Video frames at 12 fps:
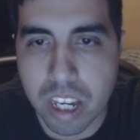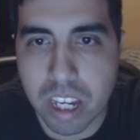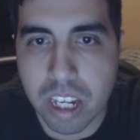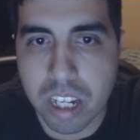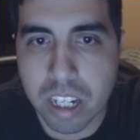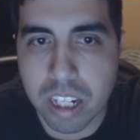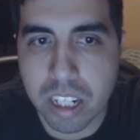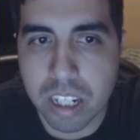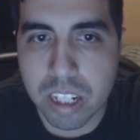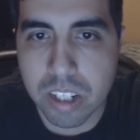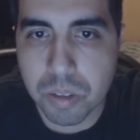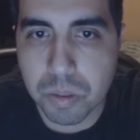
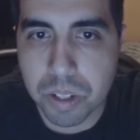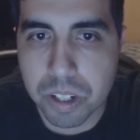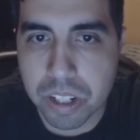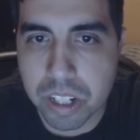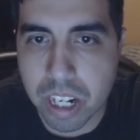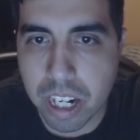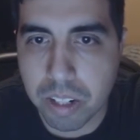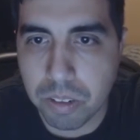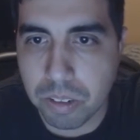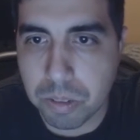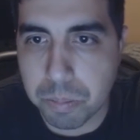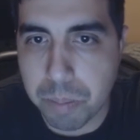and this one is
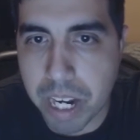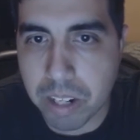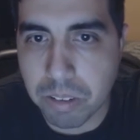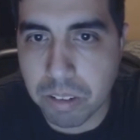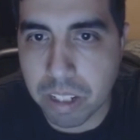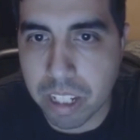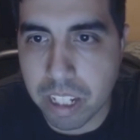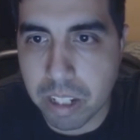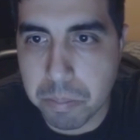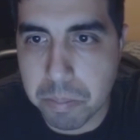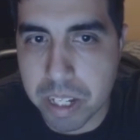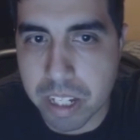titled Battle
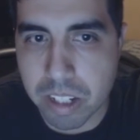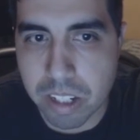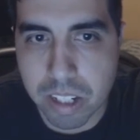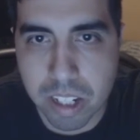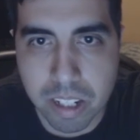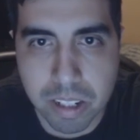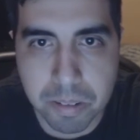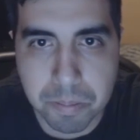in the Mist.